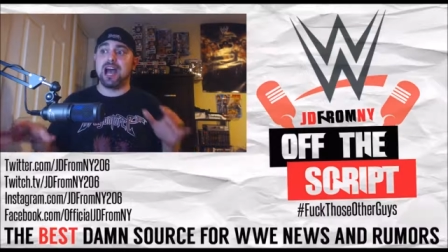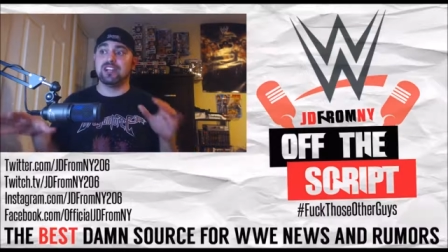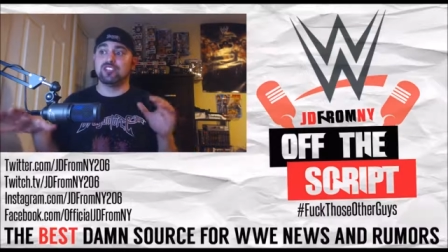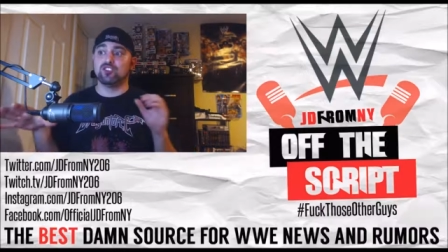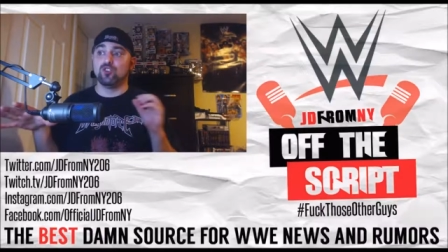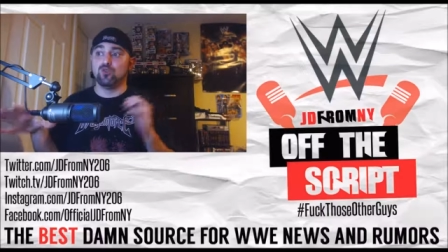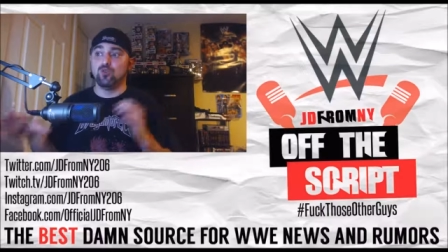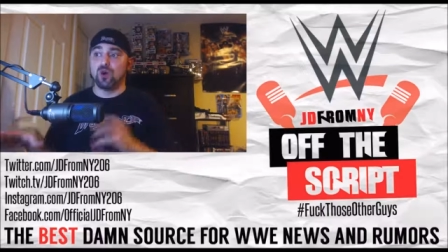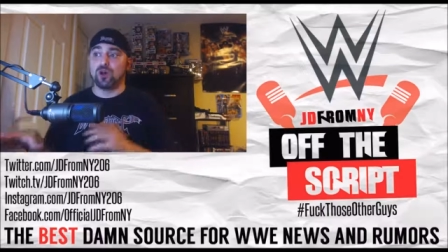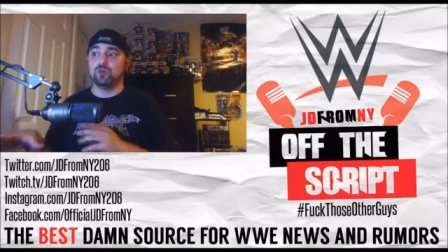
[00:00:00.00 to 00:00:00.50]

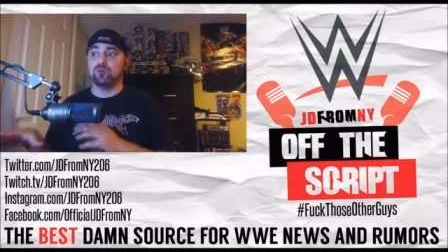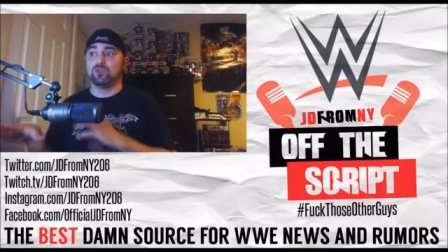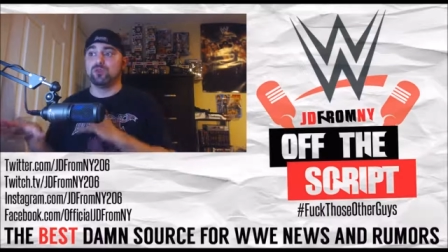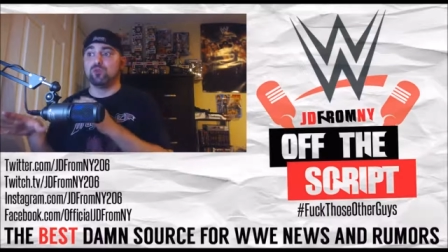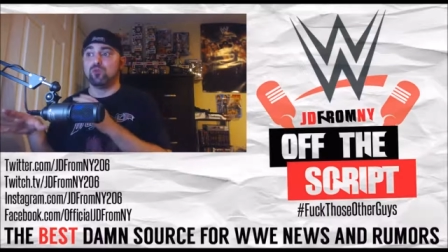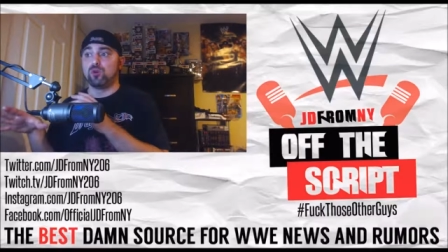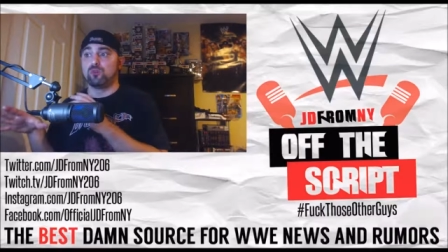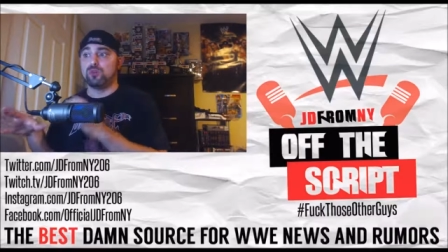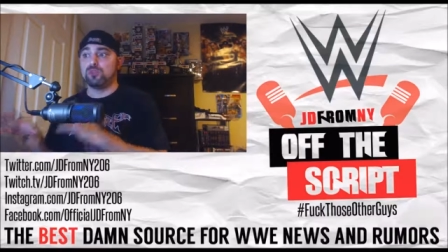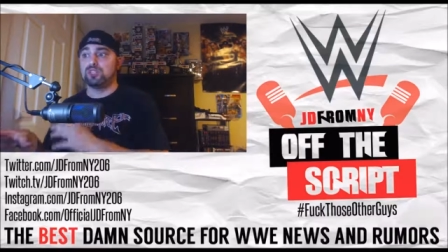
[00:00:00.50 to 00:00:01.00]
as the one
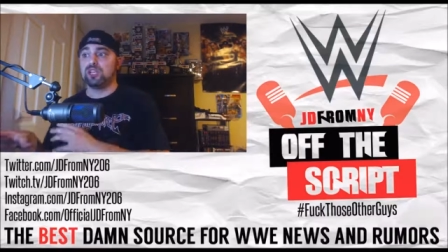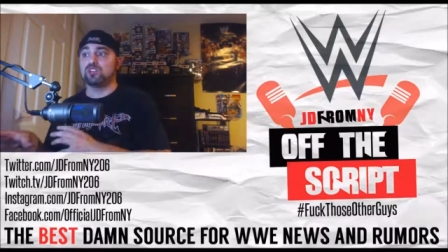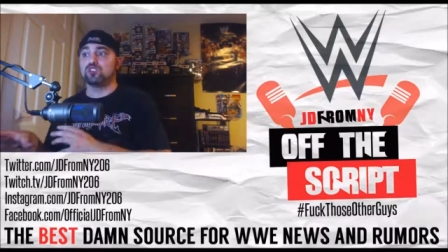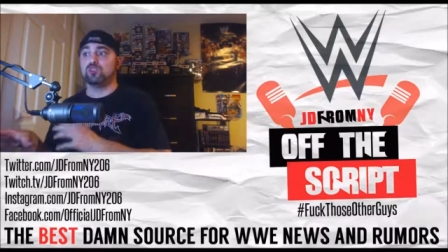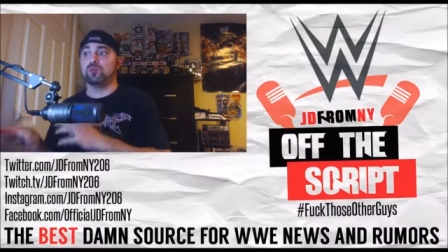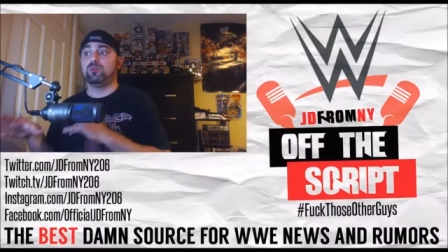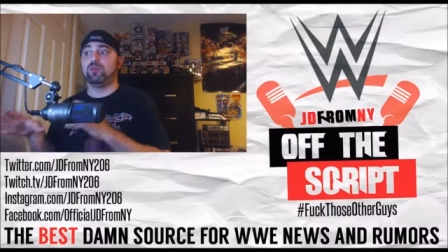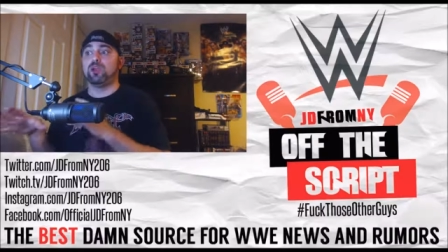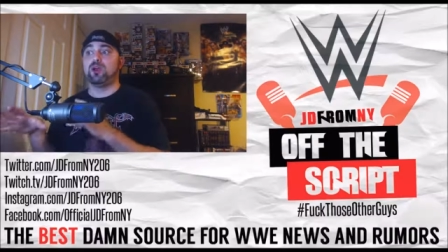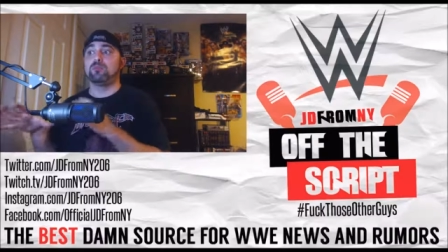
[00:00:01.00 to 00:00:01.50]
with more
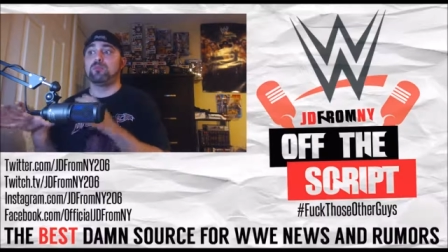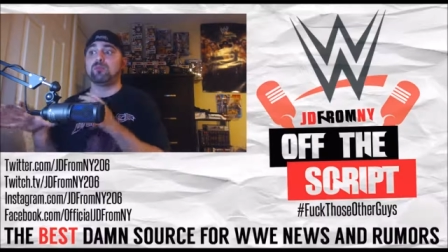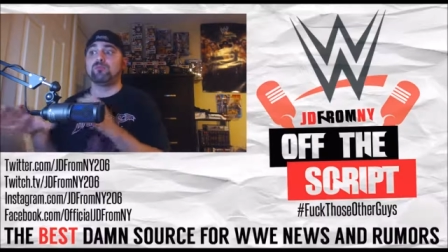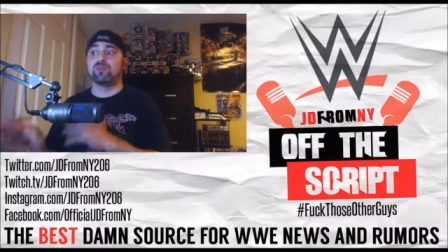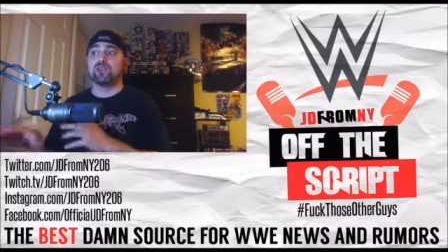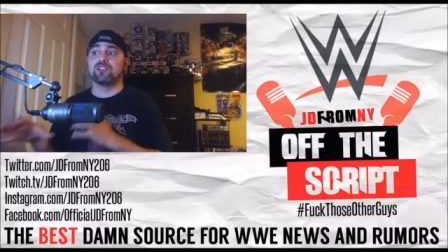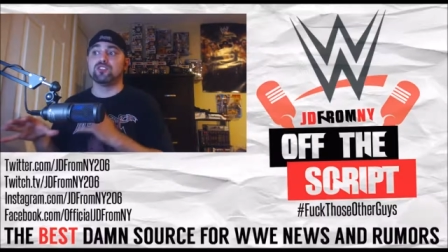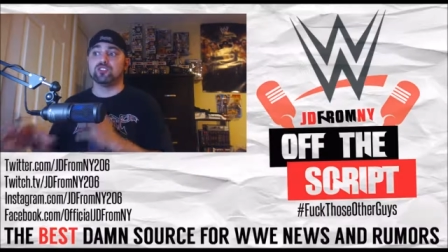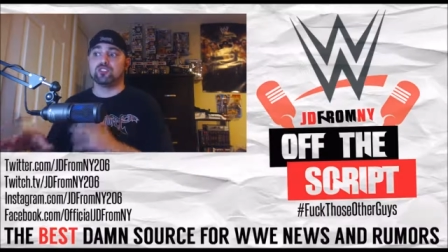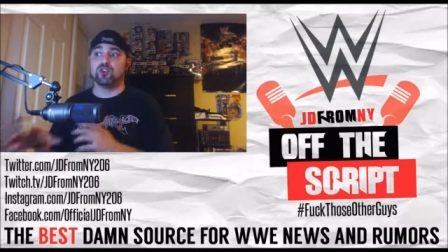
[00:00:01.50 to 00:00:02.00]
potential to become
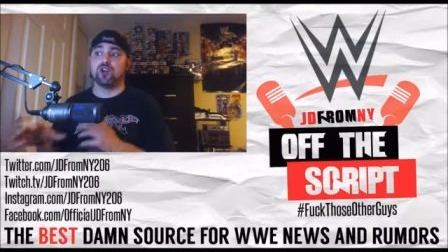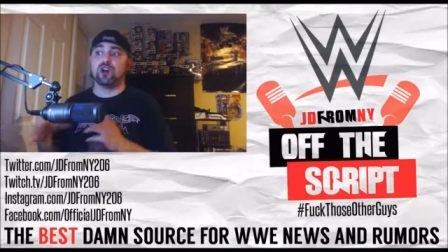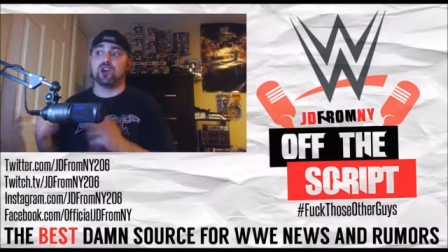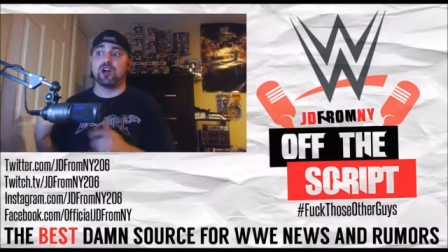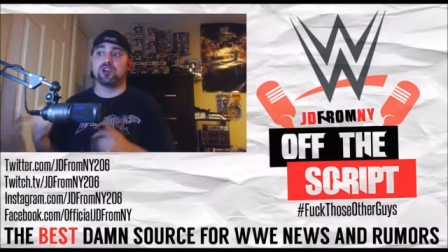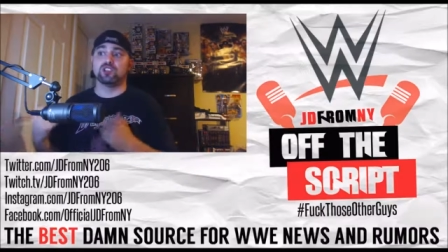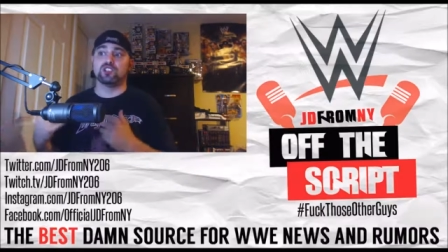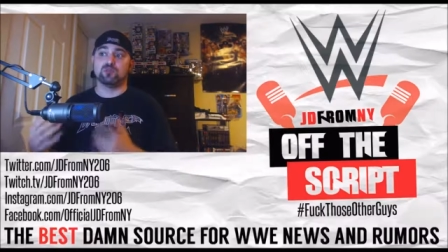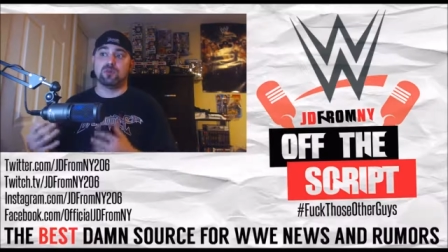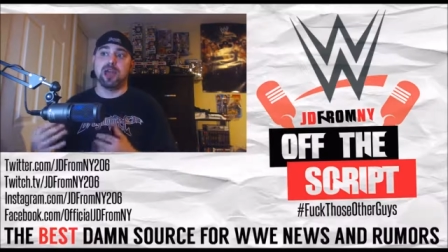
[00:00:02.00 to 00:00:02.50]
a bigger
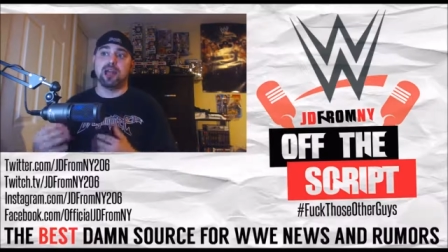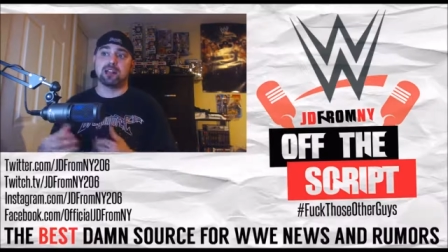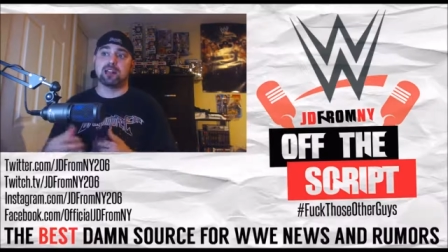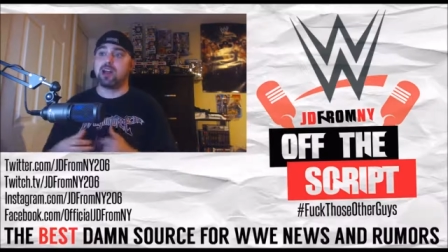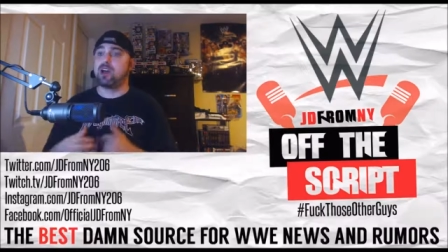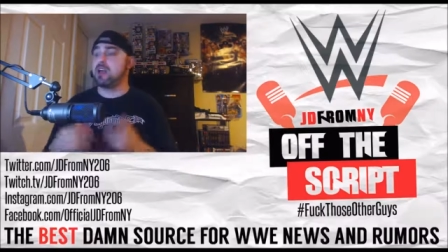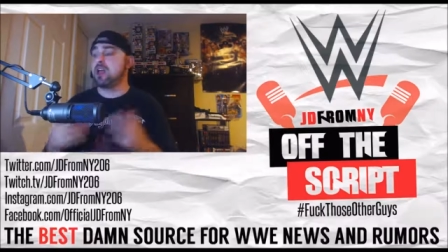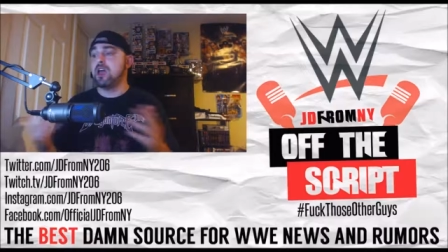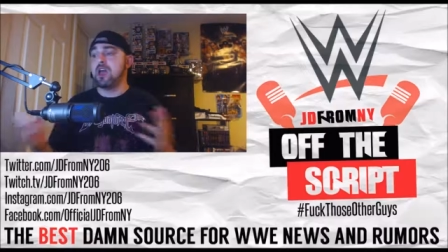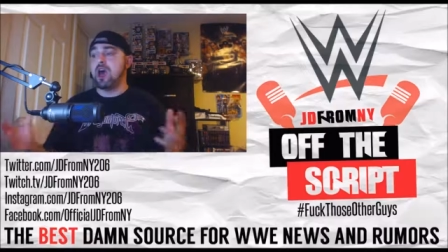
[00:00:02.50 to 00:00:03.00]
star on
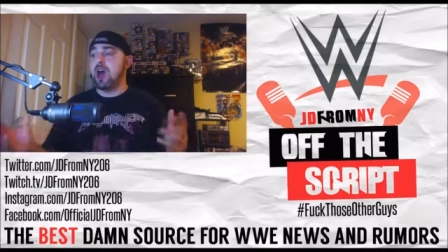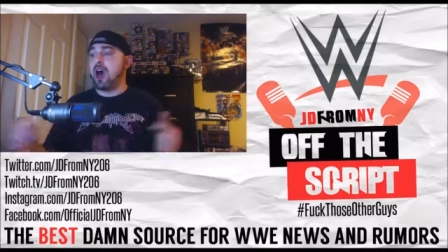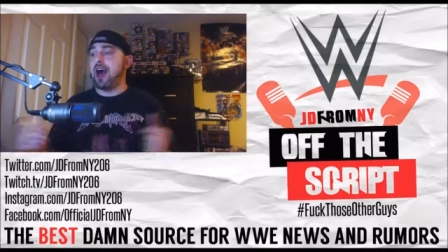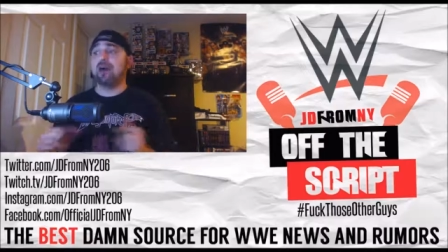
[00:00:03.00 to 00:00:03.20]
SmackDown.